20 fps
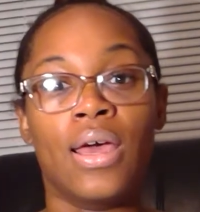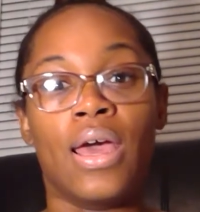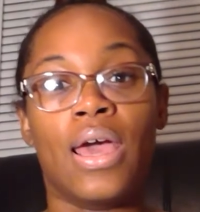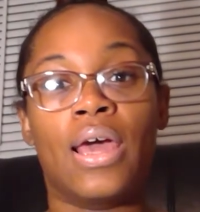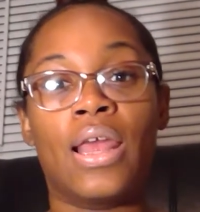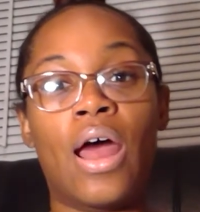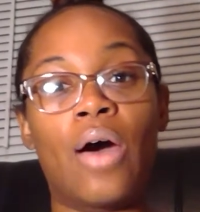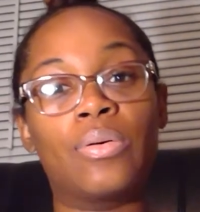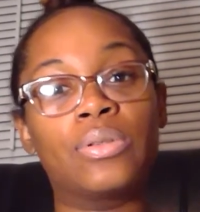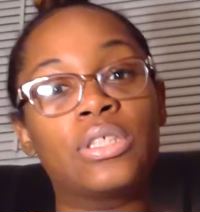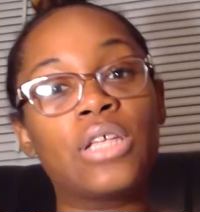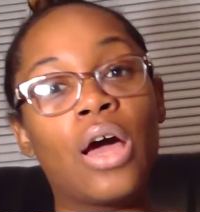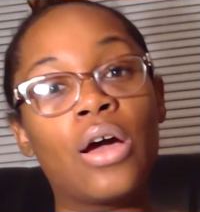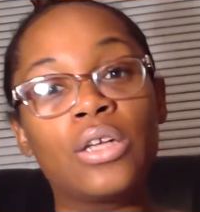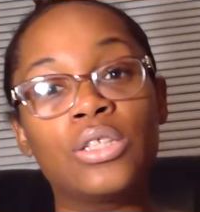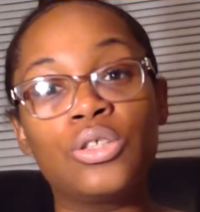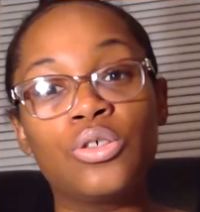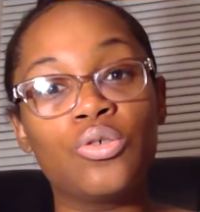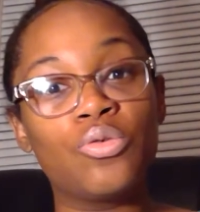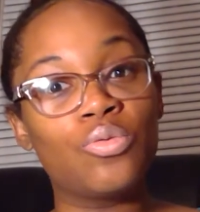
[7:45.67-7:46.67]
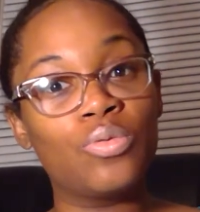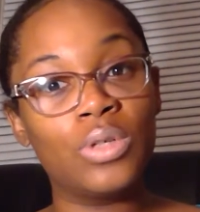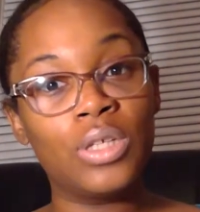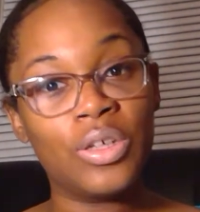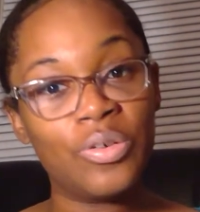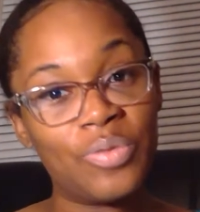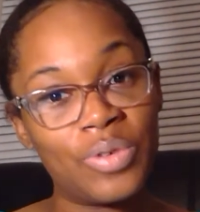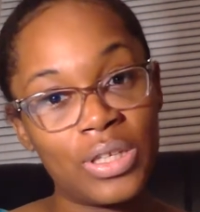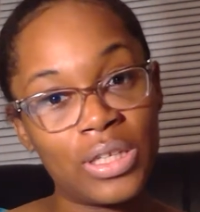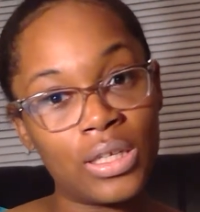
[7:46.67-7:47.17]
And I was talking to a
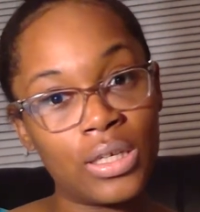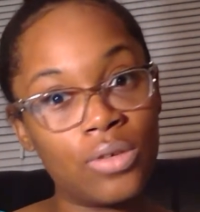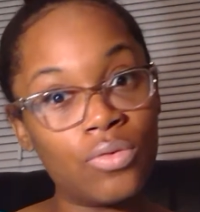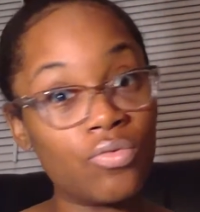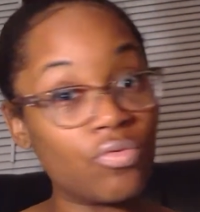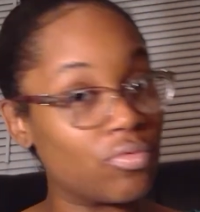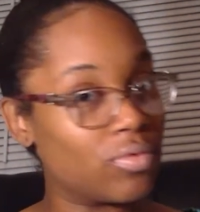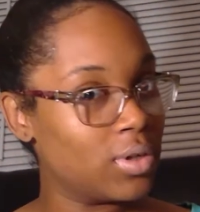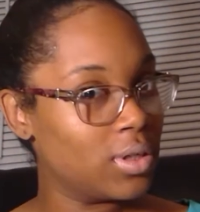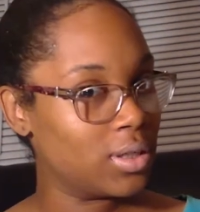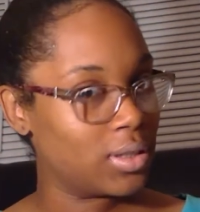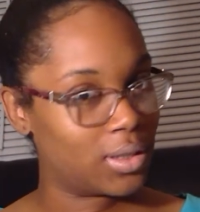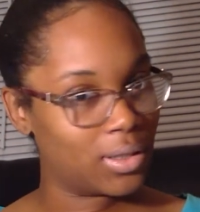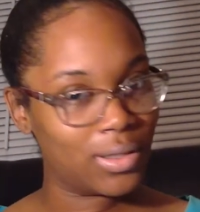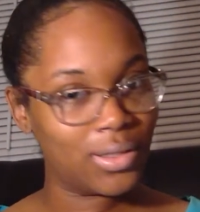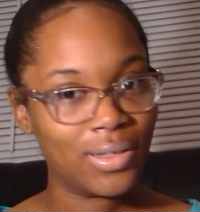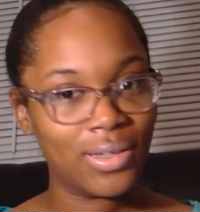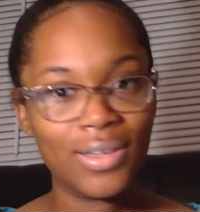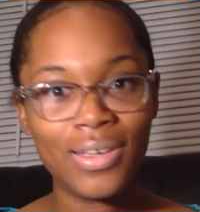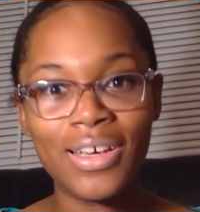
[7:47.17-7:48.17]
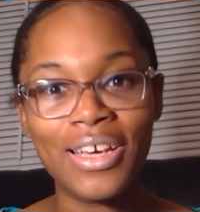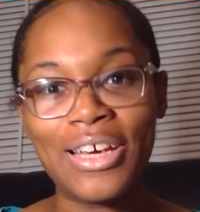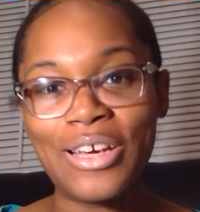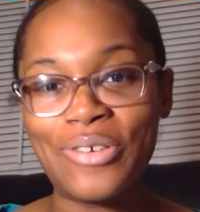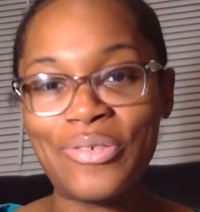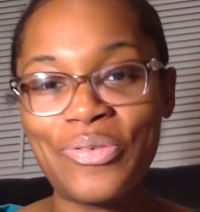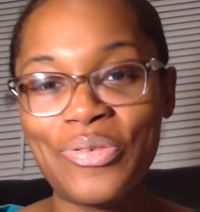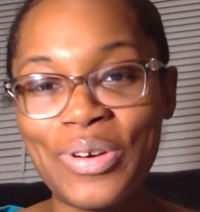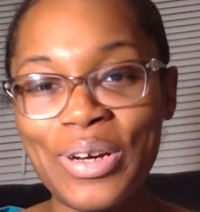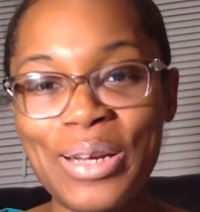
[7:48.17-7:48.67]
really, really, really
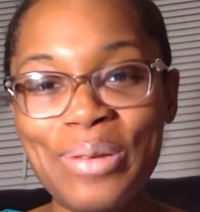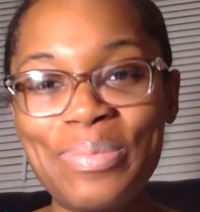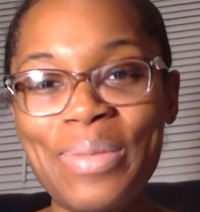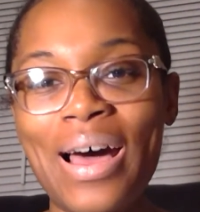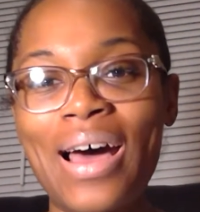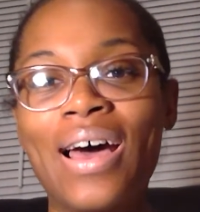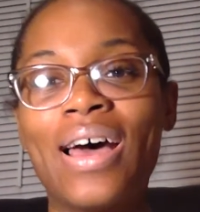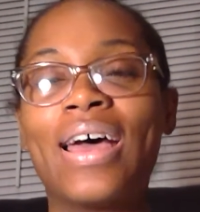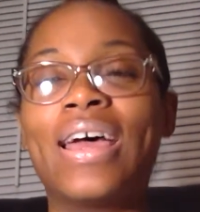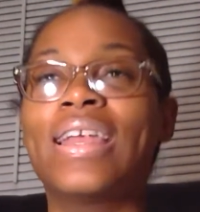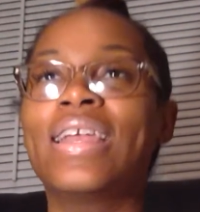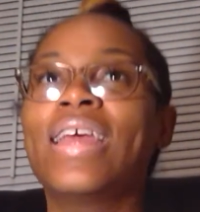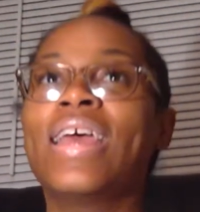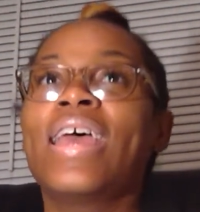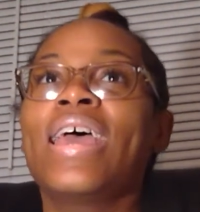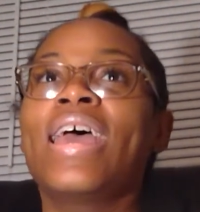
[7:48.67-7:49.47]
good friend of mine.